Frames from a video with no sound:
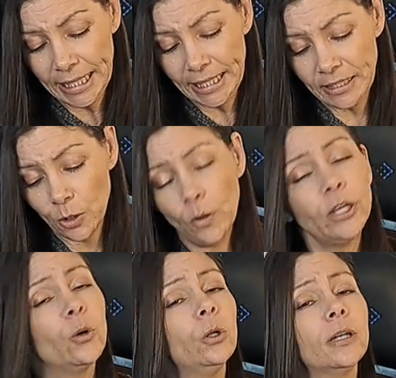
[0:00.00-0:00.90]
And they don't want
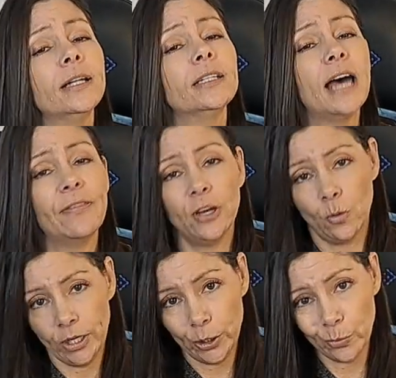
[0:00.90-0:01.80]
you to hold on to that. They don't
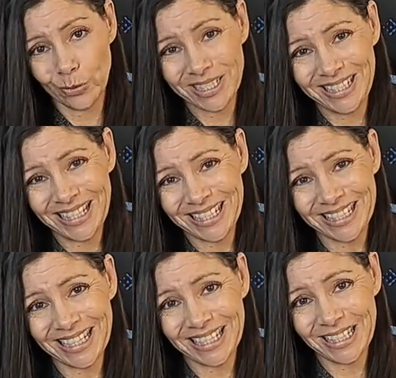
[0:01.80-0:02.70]
want you to
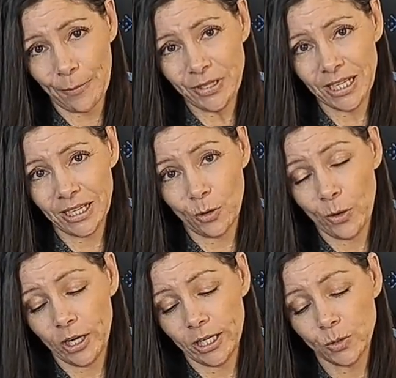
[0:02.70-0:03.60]
resist accepting it,
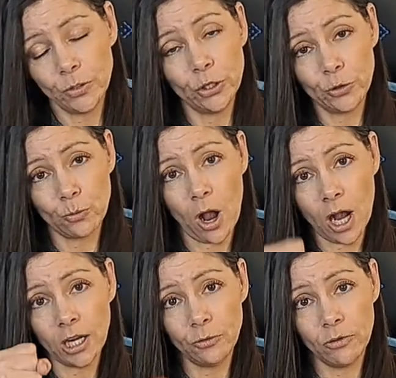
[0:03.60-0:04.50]
Aquarius. When you're the
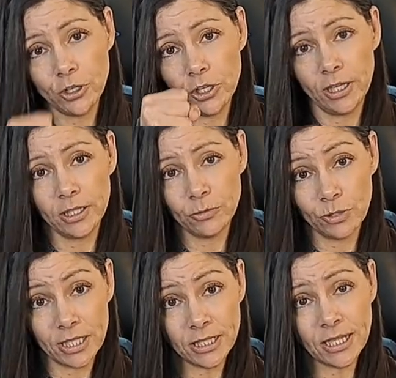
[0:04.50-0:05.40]
rock and rigid and
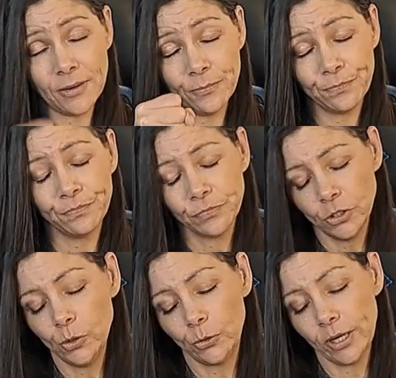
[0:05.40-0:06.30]
resistant,
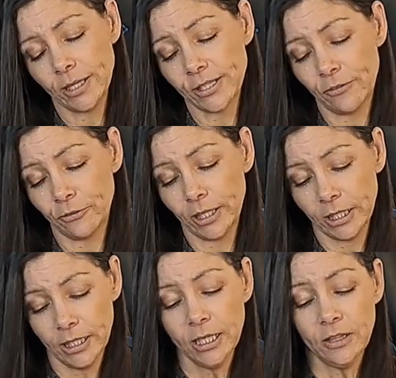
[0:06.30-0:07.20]
you create suffering.
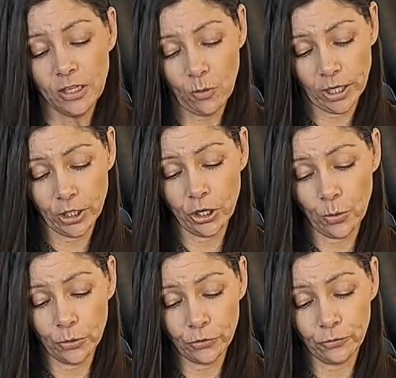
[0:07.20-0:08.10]
They want you to
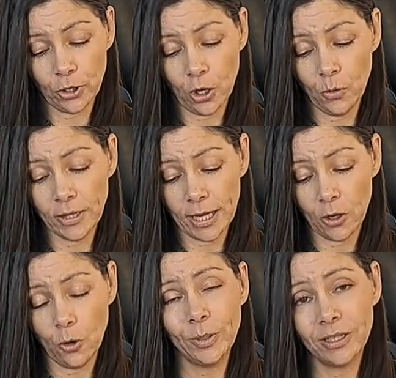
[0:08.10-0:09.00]
go with the flow, let
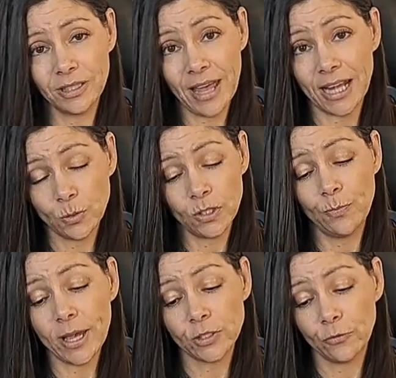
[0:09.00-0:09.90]
go, because that's what's
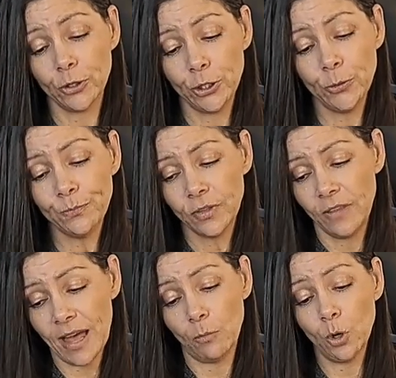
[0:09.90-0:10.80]
best for you.
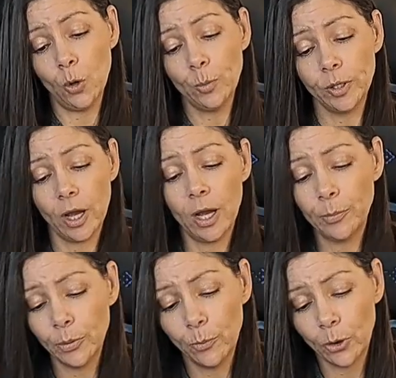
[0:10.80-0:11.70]
And that will open
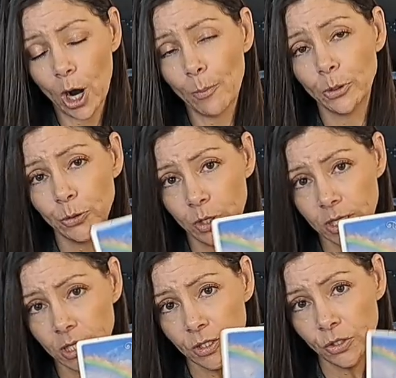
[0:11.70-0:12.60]
up more
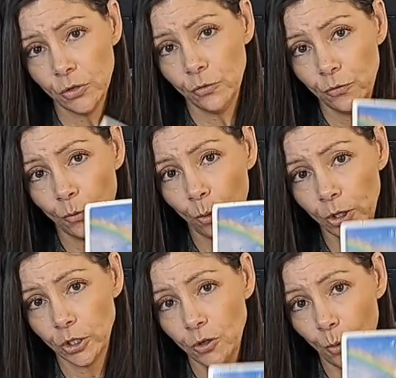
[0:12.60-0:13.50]
opportunities
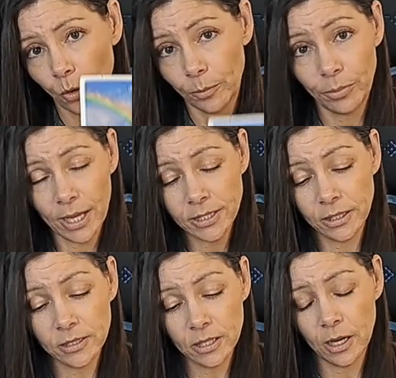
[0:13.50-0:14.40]
for your
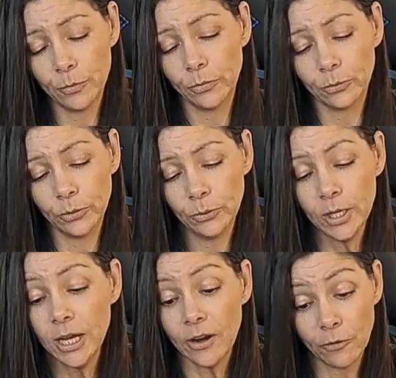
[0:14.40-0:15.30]
blessings to come through.
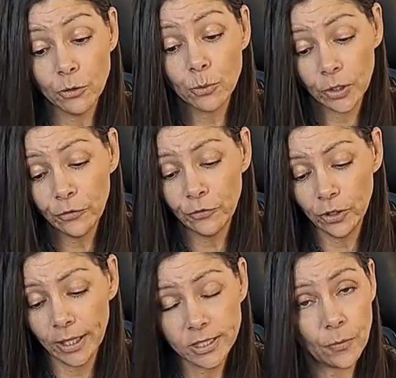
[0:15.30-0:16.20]
Now, if you really
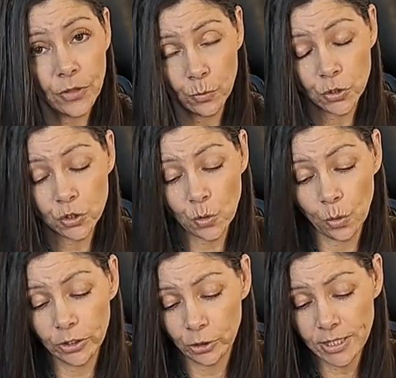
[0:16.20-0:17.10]
feel like something was
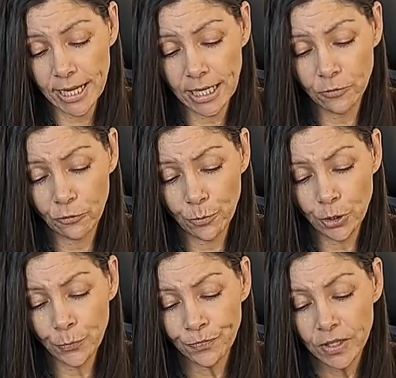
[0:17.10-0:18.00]
stolen or taken from
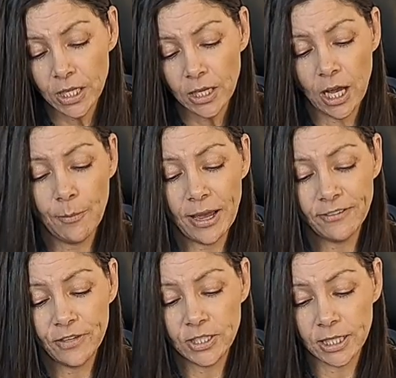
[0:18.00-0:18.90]
you,
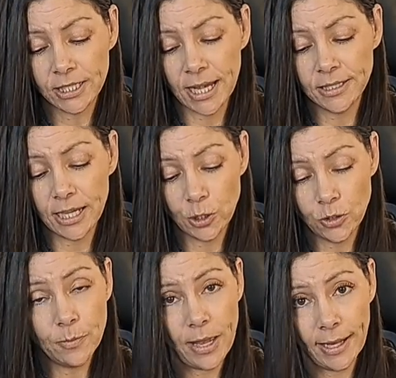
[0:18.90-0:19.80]
metaphysics says that you
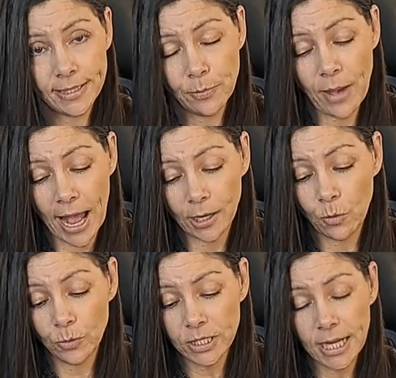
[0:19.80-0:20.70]
demand it back.
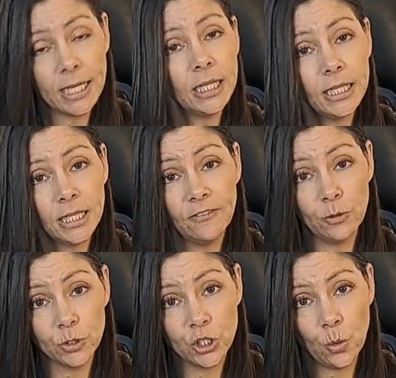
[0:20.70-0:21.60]
What was taken, if
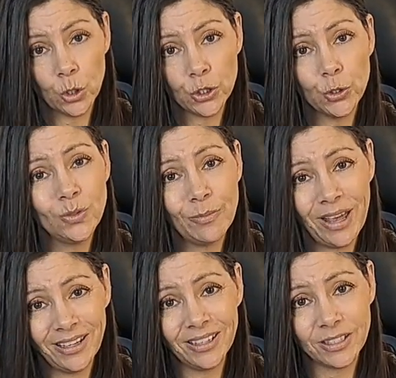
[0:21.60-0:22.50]
it was yours, you
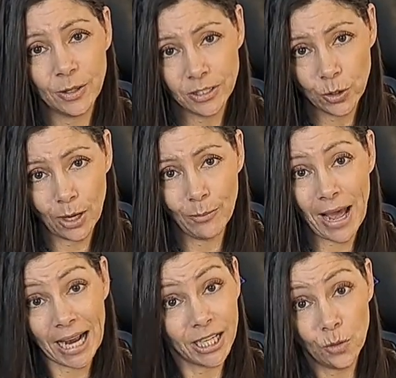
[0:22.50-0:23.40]
demand it to come
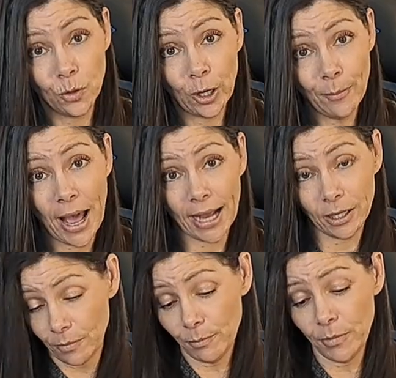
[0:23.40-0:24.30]
back. And it will come
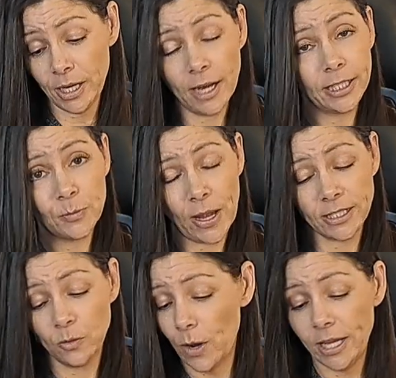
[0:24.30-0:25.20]
back in
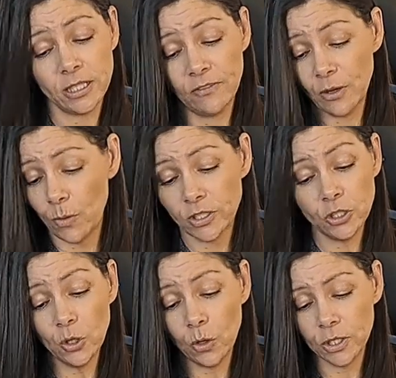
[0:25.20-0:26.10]
unexpected ways. And if it
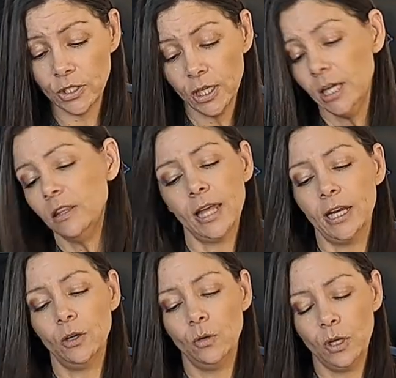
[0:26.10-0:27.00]
wasn't yours,
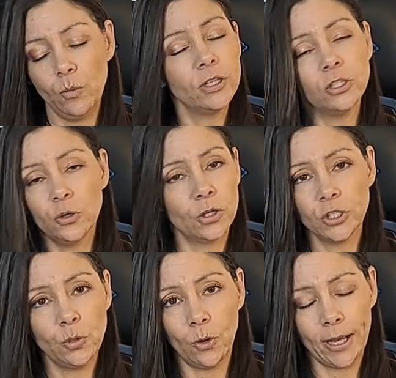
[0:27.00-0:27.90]
then it wasn't yours
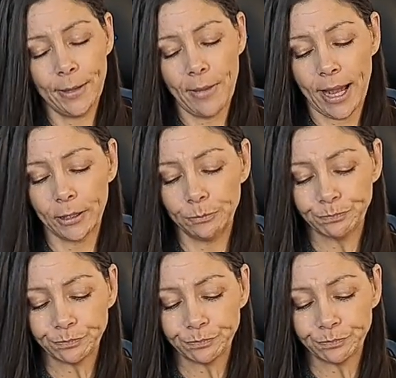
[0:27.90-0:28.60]
and you won't get it back.